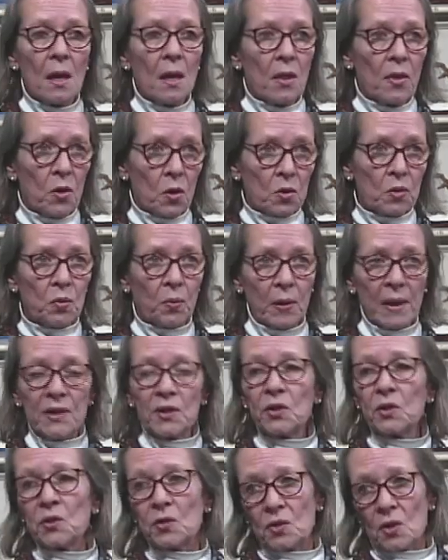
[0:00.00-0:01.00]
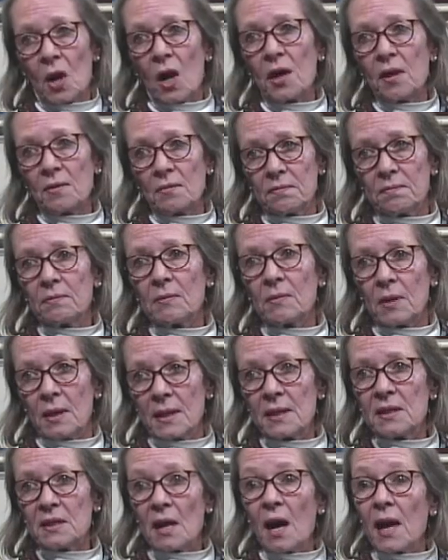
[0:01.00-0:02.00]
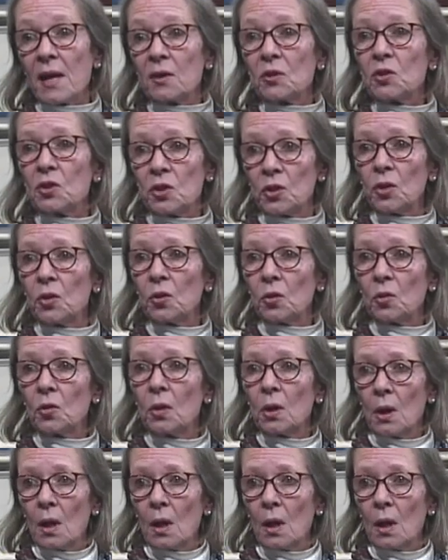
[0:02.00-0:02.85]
those renters are entitled to